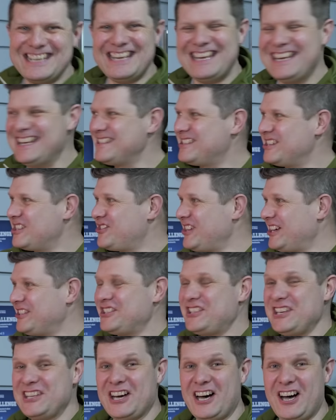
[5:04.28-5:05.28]
is the
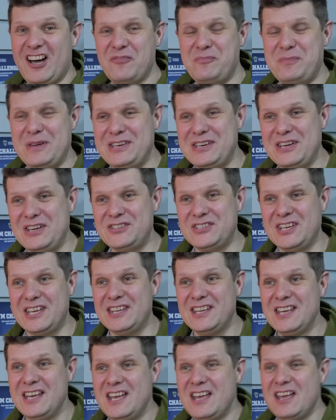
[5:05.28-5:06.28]
strategy that I've been
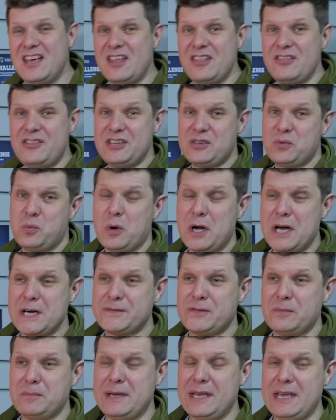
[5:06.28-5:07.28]
using. This
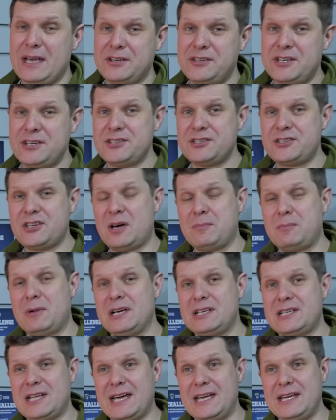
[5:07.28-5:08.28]
works for me. I tend to start
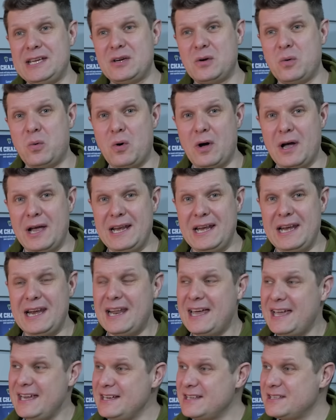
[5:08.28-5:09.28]
my day quite
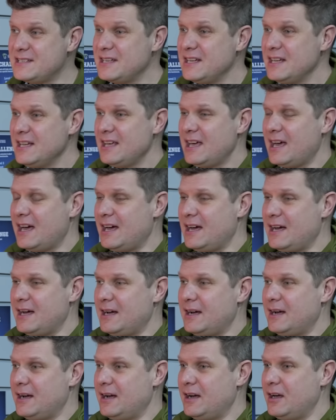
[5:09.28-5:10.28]
late.
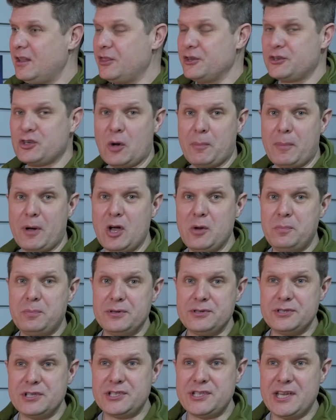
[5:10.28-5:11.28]
The shop
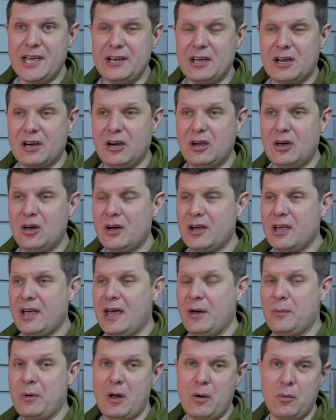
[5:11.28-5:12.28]
opens at 10 o'clock
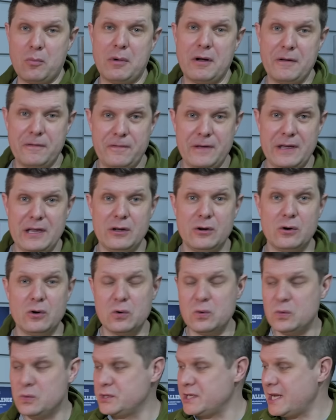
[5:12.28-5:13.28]
and we're on my feet
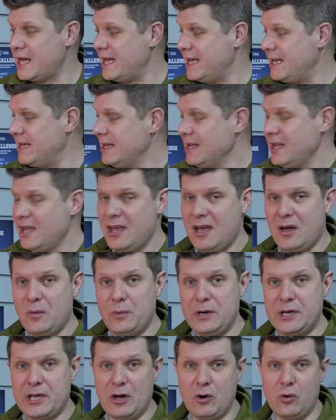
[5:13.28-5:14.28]
all day.
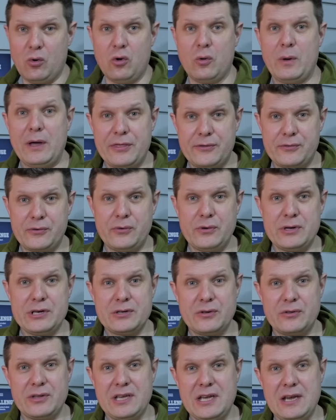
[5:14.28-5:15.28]
And we go all the way through
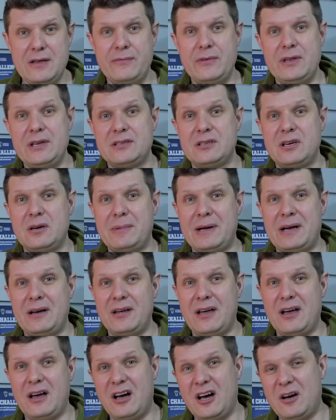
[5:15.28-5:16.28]
until the evening, until
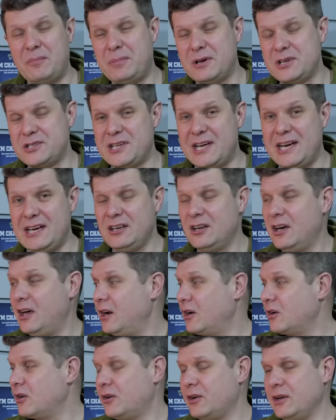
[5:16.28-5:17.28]
about 8:30,
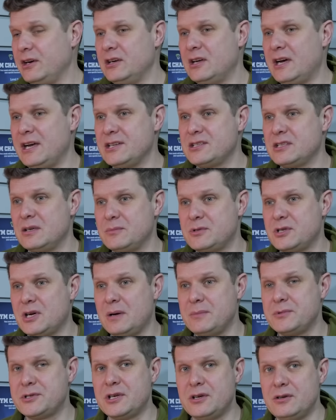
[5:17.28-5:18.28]
9 o'clock at night
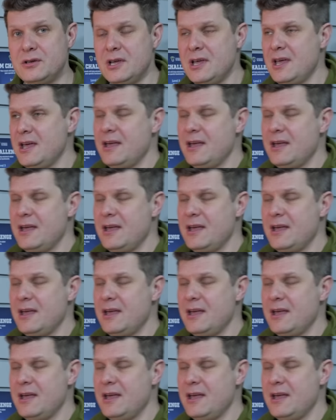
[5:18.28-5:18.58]
sometimes. So